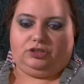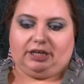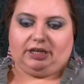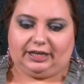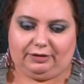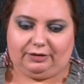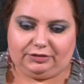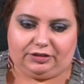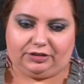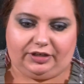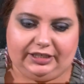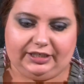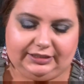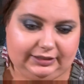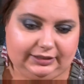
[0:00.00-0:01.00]
like I was
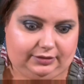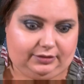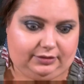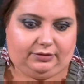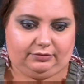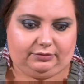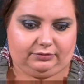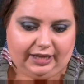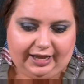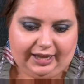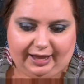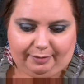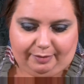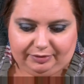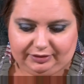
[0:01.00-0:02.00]
crazy, so that
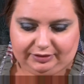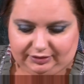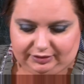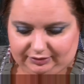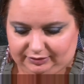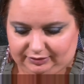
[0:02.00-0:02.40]
happened.